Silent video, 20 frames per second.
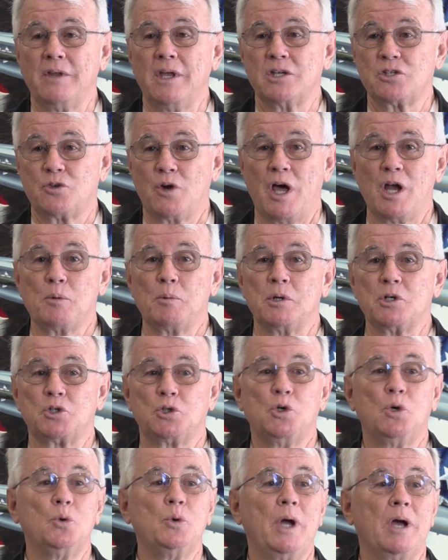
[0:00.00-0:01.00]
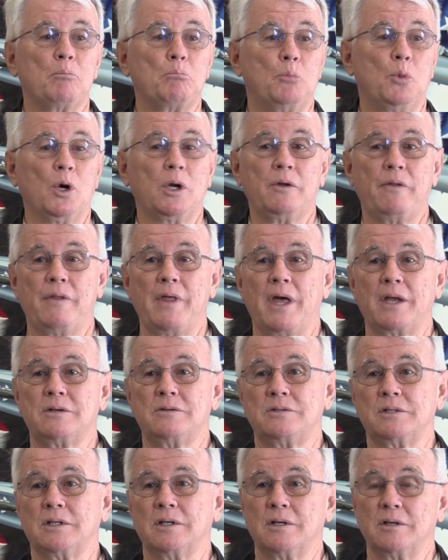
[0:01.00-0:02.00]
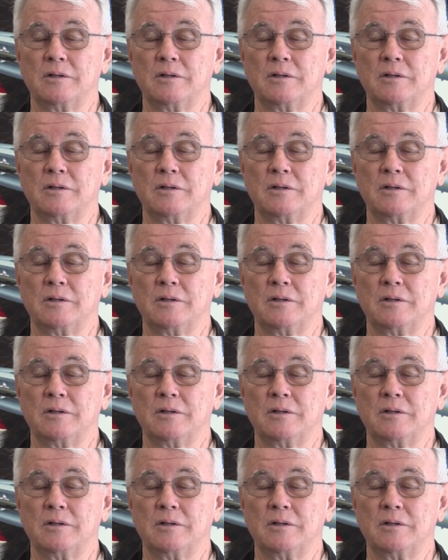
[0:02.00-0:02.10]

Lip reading: astronomers who have booked that